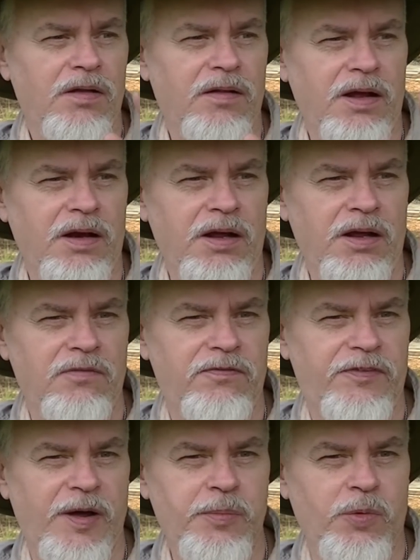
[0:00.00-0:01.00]
Then in
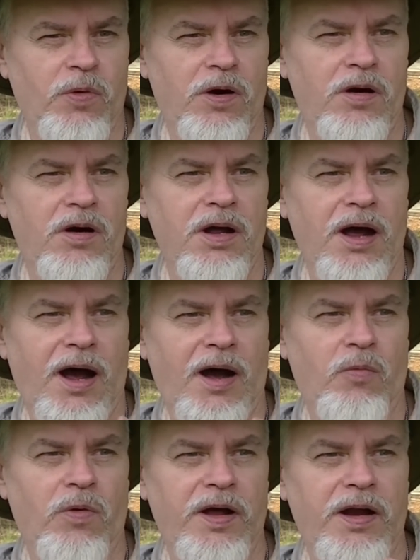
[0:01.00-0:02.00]
February,
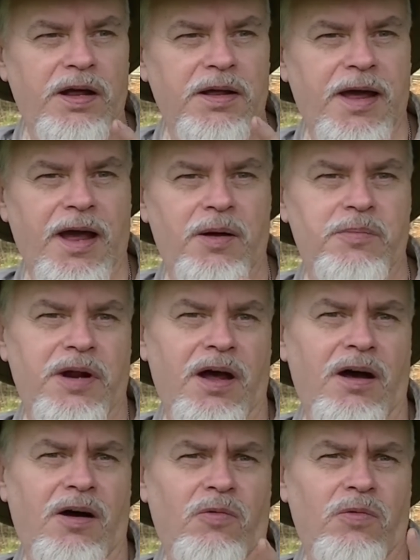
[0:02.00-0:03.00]
I went and camped
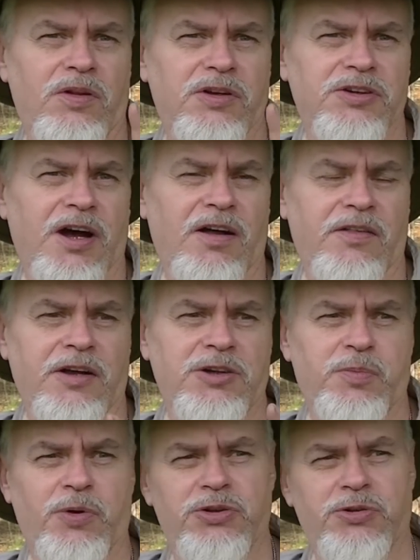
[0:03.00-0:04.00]
out with the
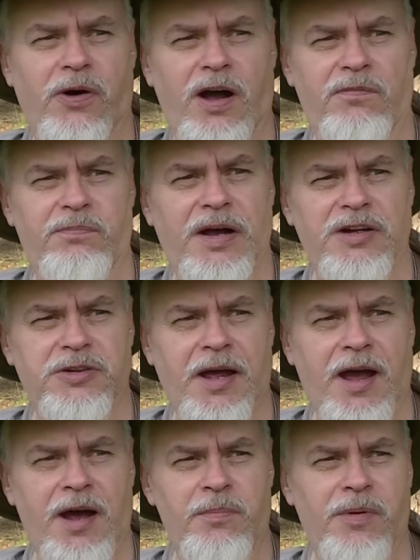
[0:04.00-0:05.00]
Southeast Bushcraft Base
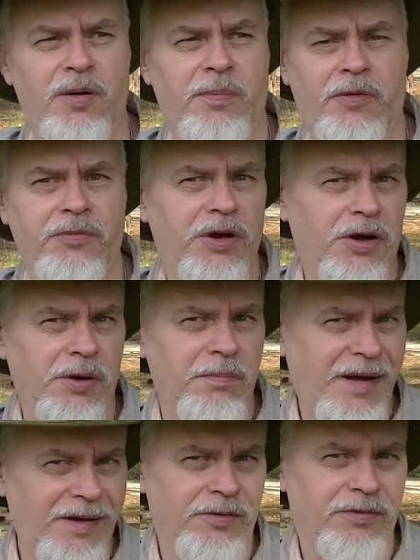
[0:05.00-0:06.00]
Camp up on Dugger
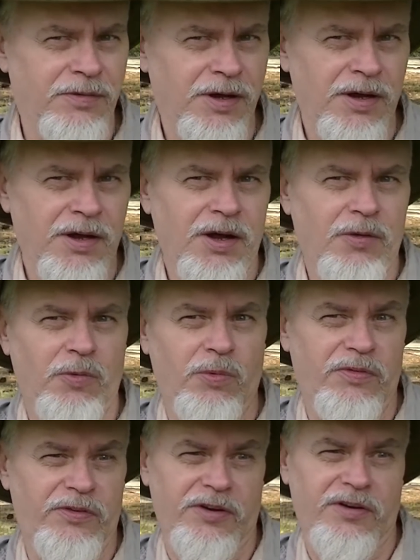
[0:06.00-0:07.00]
Mountain, and
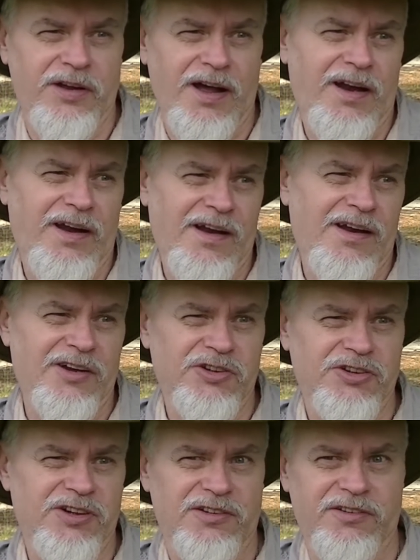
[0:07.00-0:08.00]
we figure it got down like
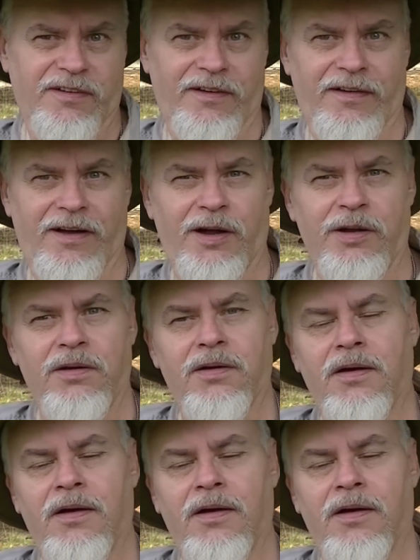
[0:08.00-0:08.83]
6 that night.